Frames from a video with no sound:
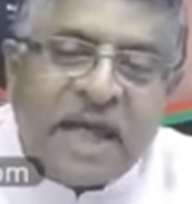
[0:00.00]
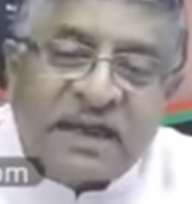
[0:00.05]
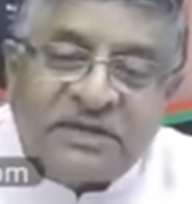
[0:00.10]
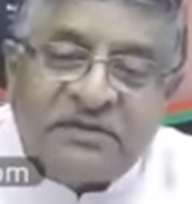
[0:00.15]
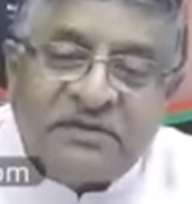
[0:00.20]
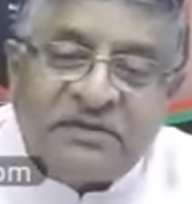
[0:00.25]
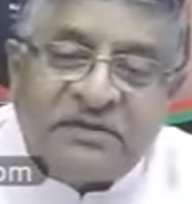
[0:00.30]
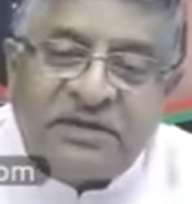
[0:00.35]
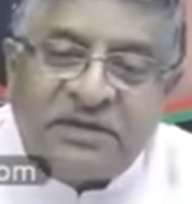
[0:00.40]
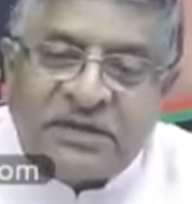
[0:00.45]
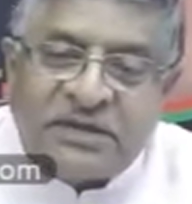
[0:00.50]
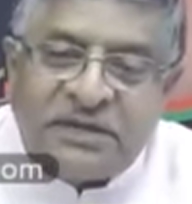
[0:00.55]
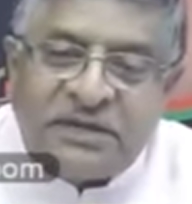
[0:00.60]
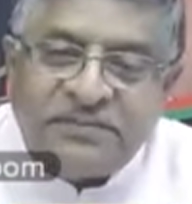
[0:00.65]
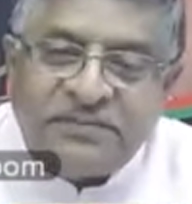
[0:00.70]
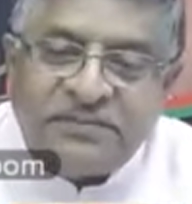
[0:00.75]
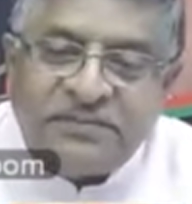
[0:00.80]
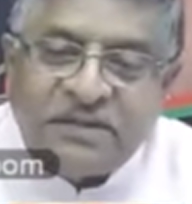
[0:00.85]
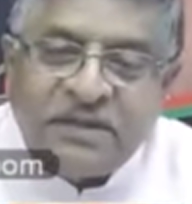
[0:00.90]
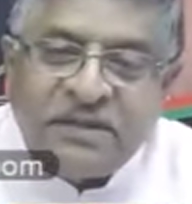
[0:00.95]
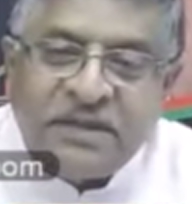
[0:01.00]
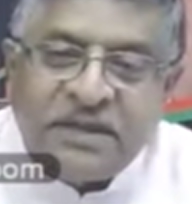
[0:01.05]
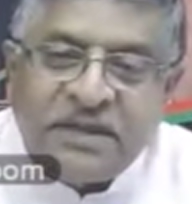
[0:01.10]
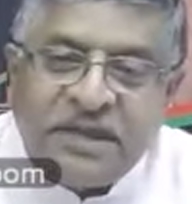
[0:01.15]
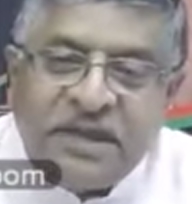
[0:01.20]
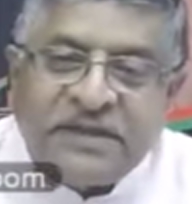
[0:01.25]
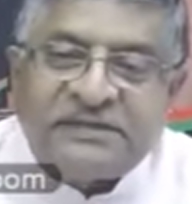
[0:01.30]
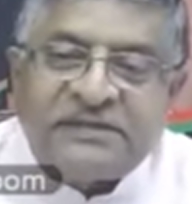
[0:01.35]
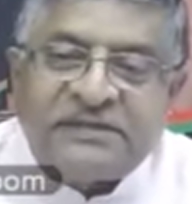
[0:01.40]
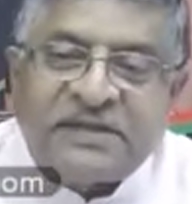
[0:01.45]
activity
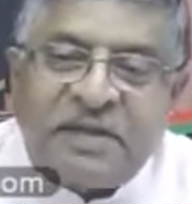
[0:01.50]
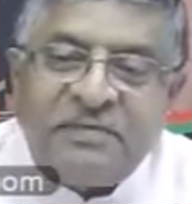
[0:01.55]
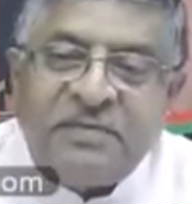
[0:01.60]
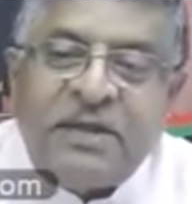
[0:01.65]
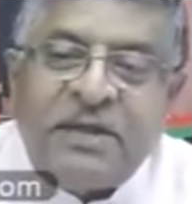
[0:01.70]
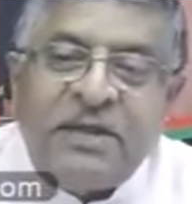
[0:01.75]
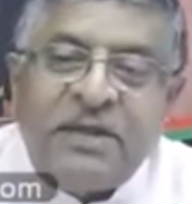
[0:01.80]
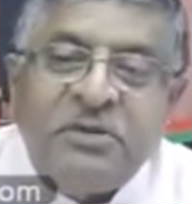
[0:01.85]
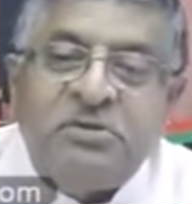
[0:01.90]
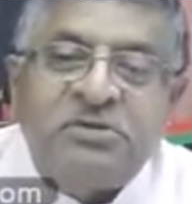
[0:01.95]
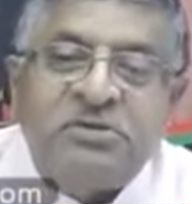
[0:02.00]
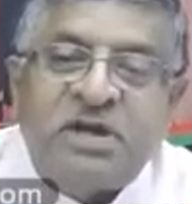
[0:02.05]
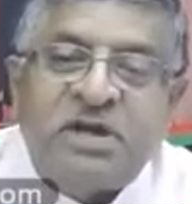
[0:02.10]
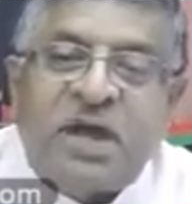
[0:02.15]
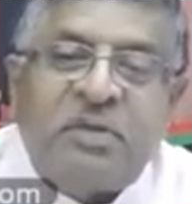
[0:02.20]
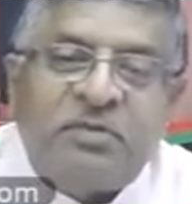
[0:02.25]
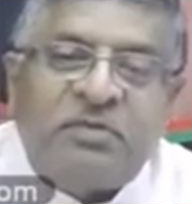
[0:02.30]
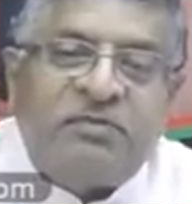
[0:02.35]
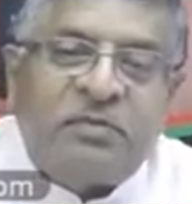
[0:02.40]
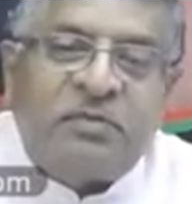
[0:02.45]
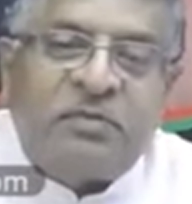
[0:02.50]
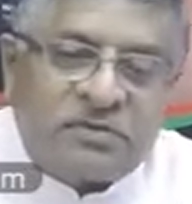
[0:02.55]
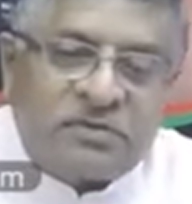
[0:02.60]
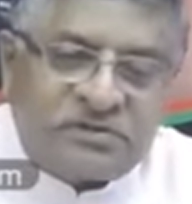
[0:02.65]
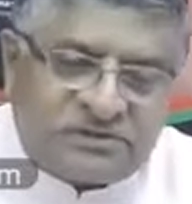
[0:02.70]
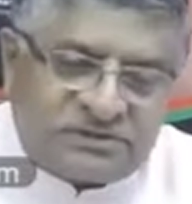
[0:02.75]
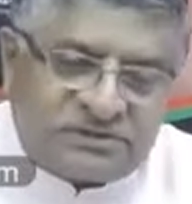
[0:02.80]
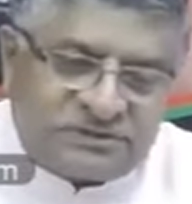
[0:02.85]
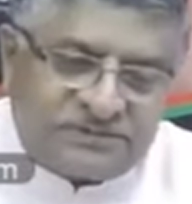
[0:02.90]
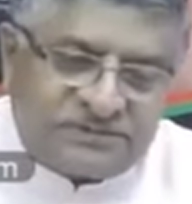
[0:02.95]
is coming into sharper
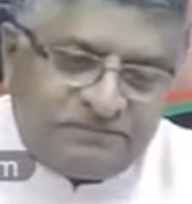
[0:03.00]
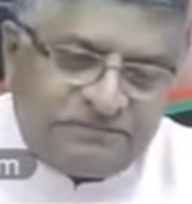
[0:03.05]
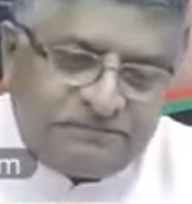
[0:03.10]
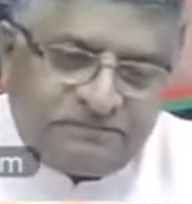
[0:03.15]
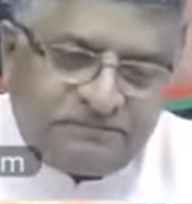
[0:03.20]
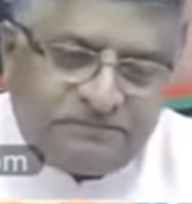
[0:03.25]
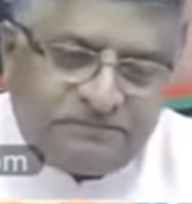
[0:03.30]
focus.